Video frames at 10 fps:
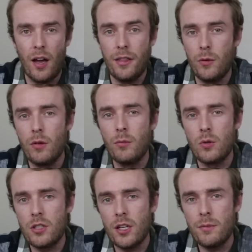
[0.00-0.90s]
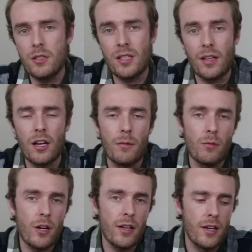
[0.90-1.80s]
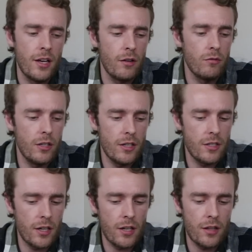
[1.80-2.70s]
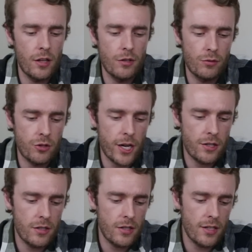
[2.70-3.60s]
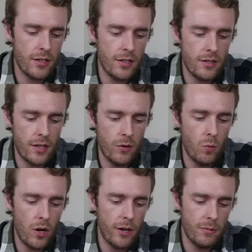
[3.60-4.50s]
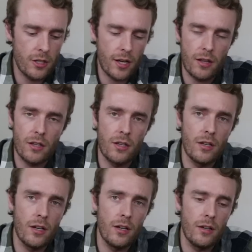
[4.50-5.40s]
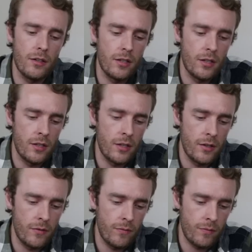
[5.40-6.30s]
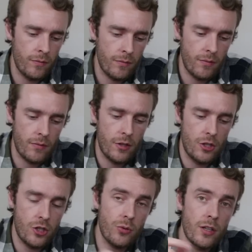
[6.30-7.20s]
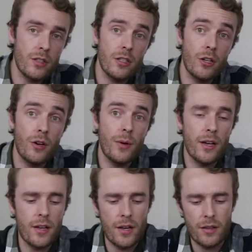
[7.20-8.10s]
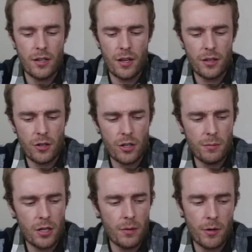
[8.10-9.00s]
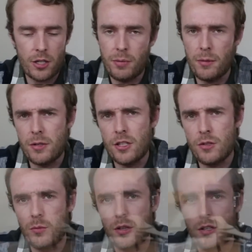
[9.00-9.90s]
I think with more time to set that up right, really dial in those retraction settings and wipe to get the uh, stringing to go away, then I think you're going to be in a much better position with